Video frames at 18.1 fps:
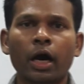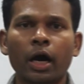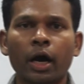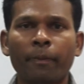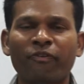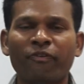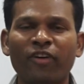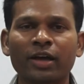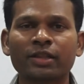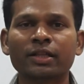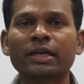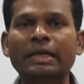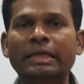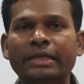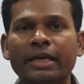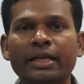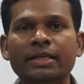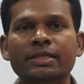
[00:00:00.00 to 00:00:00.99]
a
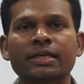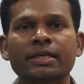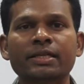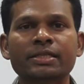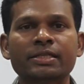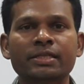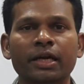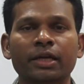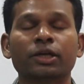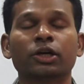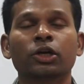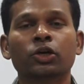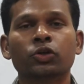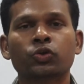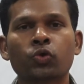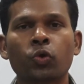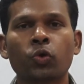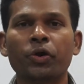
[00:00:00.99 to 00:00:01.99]
father tells his son
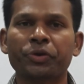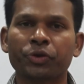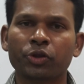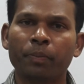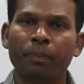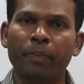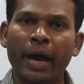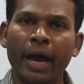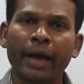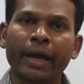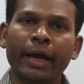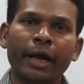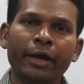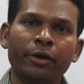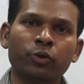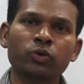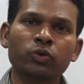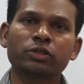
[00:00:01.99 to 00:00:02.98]
to go into the bank
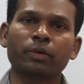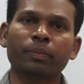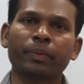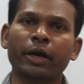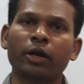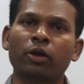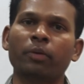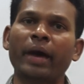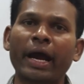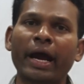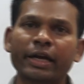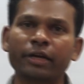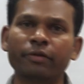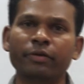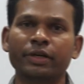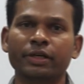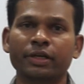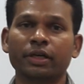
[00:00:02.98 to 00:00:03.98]
and do some kind of
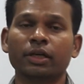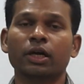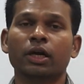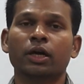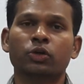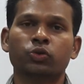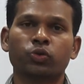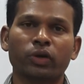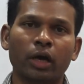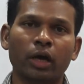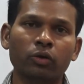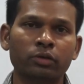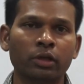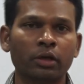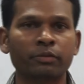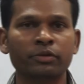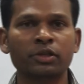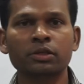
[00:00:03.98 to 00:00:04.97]
activity. So now
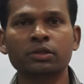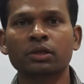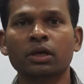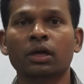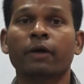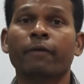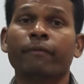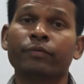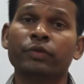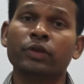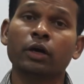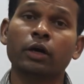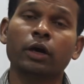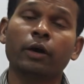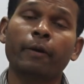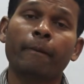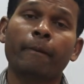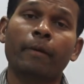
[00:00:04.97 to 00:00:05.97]
the
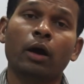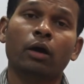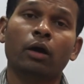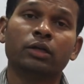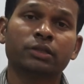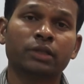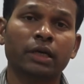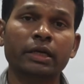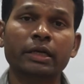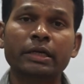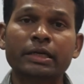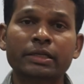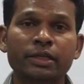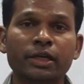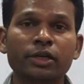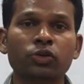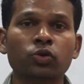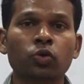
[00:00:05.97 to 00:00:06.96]
son
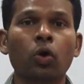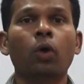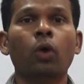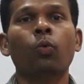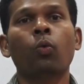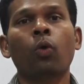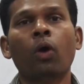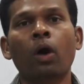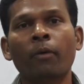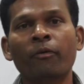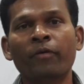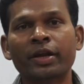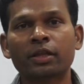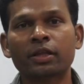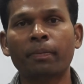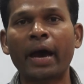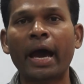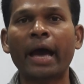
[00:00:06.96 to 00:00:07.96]
doesn't know
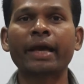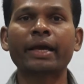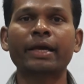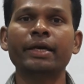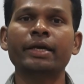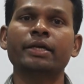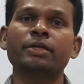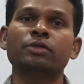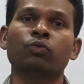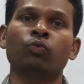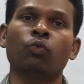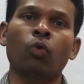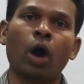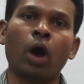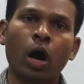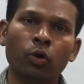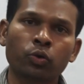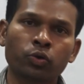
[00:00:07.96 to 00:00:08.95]
where the bank is,
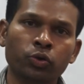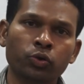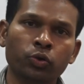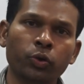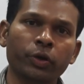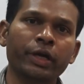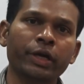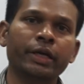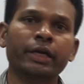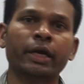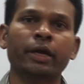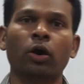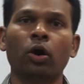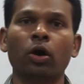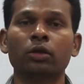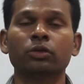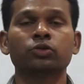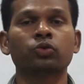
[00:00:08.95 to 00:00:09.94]
how to do it and
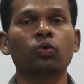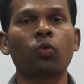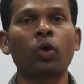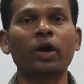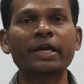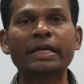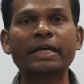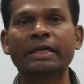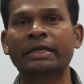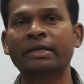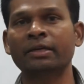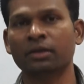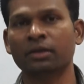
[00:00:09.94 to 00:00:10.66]
all. So what he